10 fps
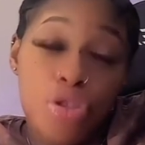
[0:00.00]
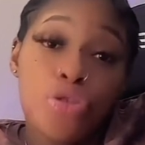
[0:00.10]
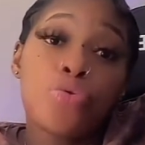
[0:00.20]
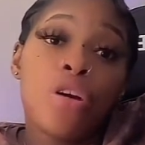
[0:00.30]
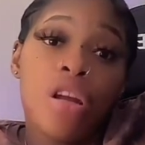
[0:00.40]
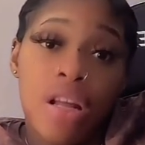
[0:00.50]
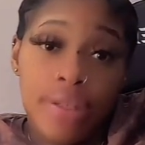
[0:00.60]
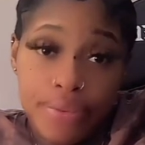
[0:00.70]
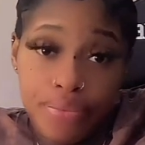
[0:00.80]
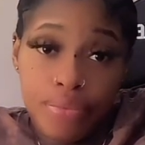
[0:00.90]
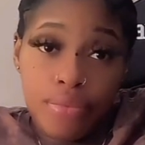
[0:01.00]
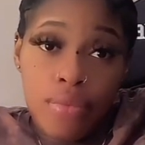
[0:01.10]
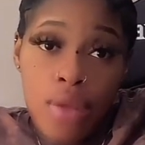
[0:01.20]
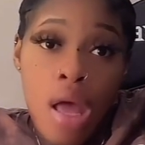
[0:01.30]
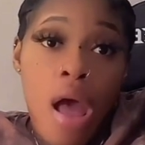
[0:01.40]
I'm sure of that.
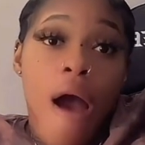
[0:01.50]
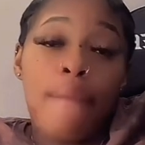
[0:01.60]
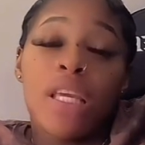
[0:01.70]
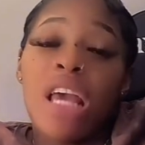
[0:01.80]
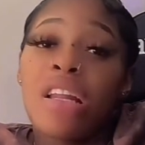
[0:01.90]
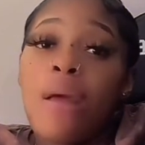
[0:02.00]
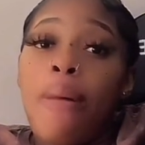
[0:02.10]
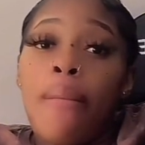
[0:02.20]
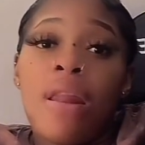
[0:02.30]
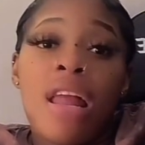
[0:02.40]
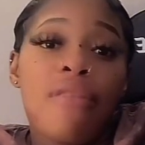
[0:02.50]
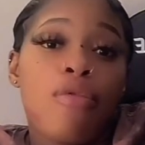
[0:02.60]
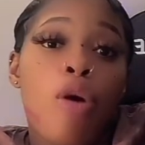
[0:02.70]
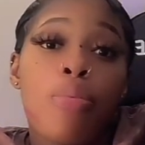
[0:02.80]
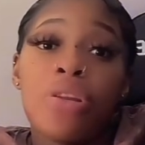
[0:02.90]
And me can't dip on my
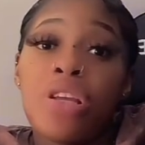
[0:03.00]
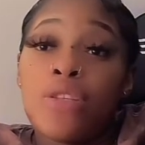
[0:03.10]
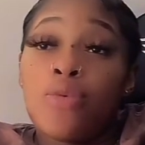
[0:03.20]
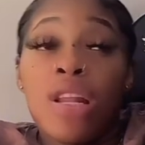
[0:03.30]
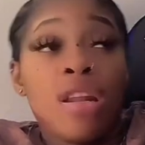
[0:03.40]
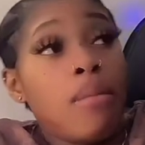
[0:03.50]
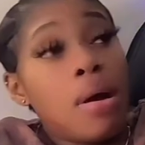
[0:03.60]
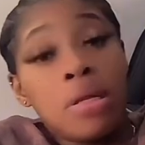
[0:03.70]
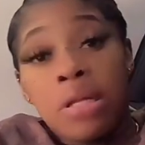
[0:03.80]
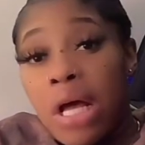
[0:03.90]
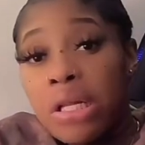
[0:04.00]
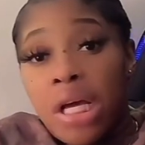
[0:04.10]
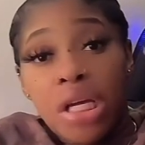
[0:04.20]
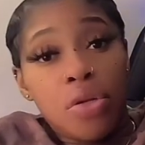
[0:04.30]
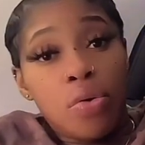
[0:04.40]
life a couple days well and nobody not
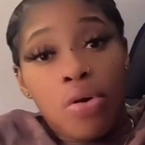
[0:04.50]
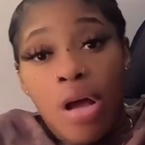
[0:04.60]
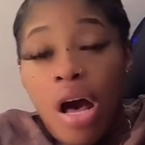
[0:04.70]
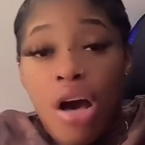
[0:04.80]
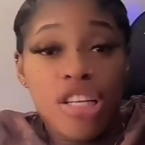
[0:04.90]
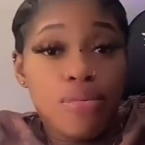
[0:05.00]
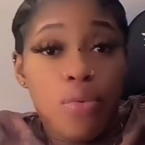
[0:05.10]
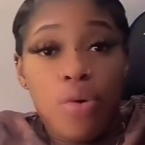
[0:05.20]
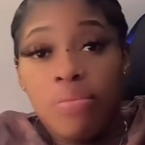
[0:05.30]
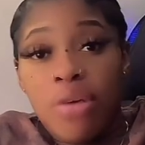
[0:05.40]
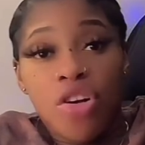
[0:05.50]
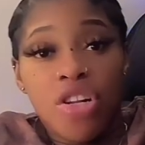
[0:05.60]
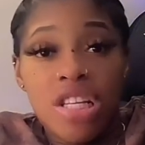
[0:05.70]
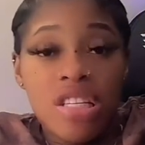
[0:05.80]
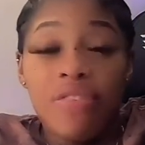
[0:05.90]
knock your door and ask me when me I
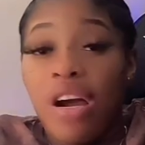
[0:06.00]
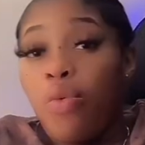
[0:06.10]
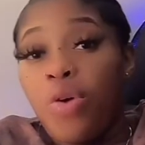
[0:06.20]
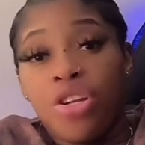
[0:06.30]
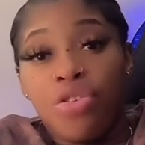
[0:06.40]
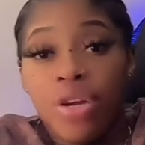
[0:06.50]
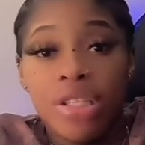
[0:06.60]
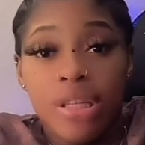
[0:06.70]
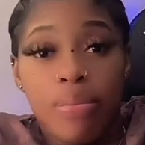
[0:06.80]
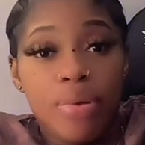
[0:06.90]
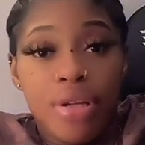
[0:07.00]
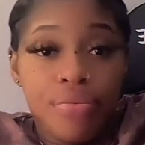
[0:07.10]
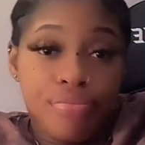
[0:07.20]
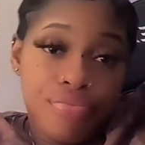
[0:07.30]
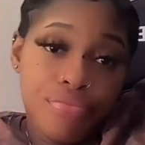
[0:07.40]
go leave or when your rent up
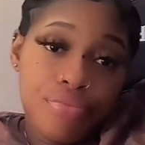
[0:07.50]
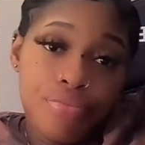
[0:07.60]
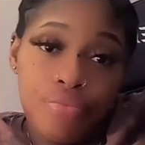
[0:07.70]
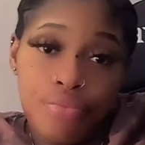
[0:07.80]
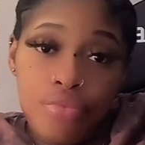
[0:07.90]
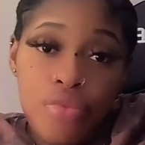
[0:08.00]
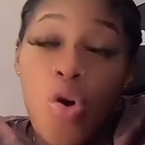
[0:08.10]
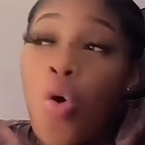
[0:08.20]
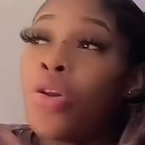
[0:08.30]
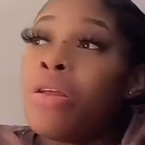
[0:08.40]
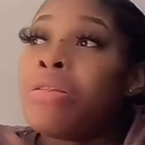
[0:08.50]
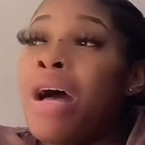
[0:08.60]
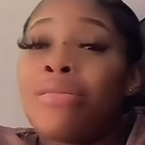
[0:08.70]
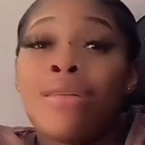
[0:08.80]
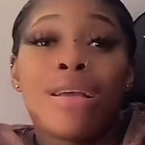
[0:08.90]
here. The only
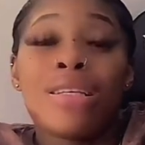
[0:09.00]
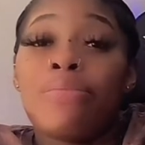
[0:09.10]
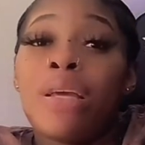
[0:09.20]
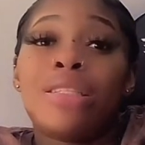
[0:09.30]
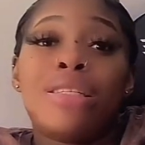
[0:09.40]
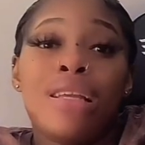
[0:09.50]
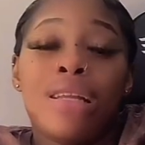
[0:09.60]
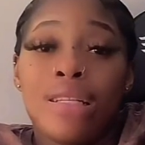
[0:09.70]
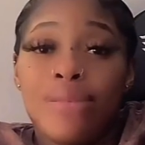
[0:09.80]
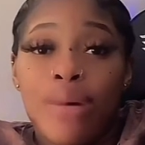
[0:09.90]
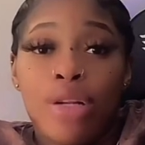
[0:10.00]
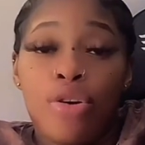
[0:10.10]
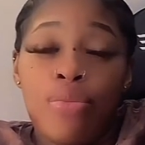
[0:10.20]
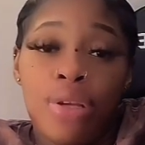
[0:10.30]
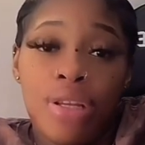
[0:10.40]
knock knock is maintenance
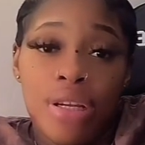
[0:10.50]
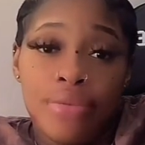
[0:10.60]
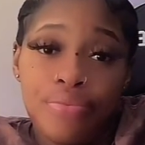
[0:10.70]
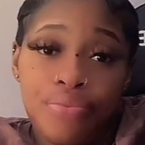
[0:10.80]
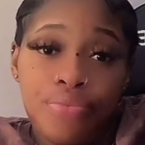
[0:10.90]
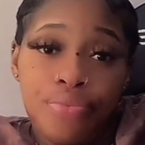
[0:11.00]
man come in here.